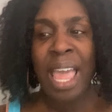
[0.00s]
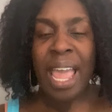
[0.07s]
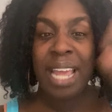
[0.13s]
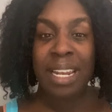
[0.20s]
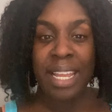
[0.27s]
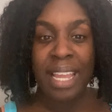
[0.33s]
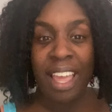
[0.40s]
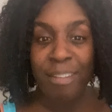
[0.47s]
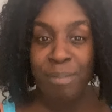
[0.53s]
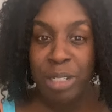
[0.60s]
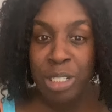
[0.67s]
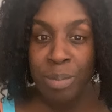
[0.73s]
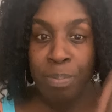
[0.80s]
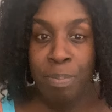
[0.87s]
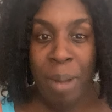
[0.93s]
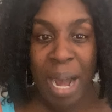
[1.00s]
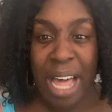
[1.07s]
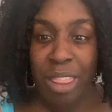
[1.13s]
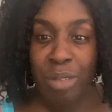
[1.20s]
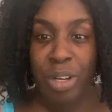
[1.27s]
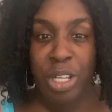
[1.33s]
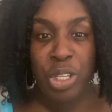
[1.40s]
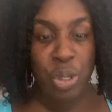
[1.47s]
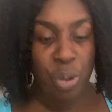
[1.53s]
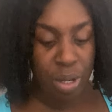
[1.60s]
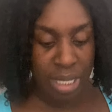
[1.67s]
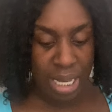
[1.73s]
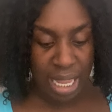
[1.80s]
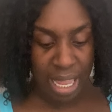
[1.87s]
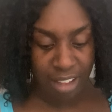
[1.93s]
And they have been bothering you,
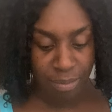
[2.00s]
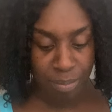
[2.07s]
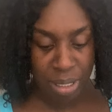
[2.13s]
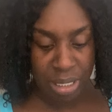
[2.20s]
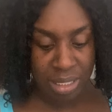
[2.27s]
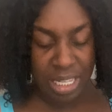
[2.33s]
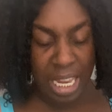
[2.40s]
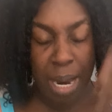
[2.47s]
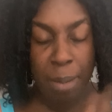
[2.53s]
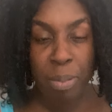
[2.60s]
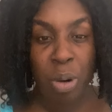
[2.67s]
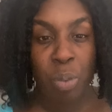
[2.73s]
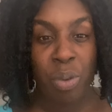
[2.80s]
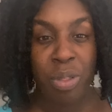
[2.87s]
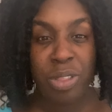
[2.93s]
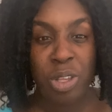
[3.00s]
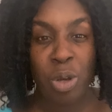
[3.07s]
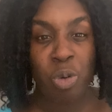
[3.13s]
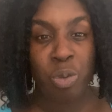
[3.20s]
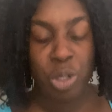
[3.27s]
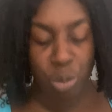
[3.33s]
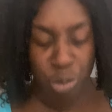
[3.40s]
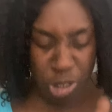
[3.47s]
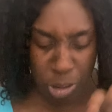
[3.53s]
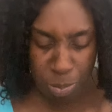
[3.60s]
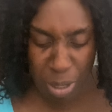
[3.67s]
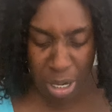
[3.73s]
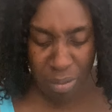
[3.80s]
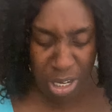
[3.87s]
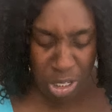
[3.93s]
and they have been tampering with your
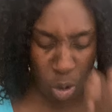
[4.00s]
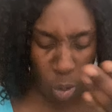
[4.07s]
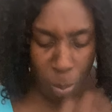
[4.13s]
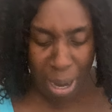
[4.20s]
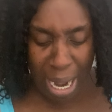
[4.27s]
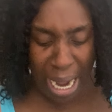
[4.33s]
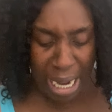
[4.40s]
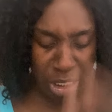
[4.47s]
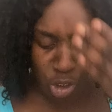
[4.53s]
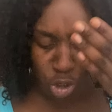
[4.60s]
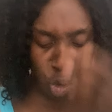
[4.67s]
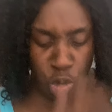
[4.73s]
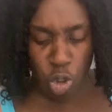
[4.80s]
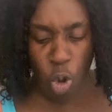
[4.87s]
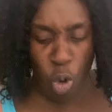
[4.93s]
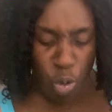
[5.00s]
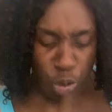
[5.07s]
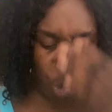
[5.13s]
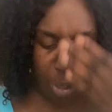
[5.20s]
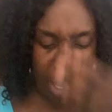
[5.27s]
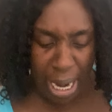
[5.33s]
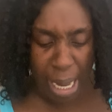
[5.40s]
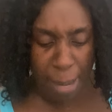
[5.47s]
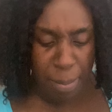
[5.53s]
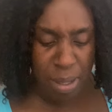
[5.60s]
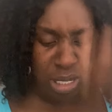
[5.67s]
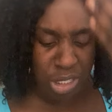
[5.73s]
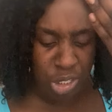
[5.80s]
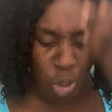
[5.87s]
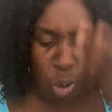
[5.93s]
spirit, your mind, your soul, your
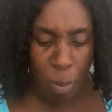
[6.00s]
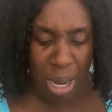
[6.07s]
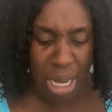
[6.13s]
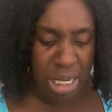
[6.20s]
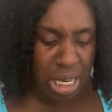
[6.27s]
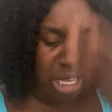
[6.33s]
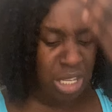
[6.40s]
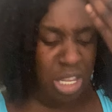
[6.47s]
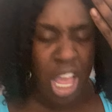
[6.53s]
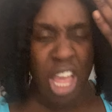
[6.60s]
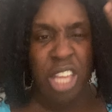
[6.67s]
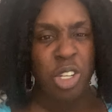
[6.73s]
happiness, your money,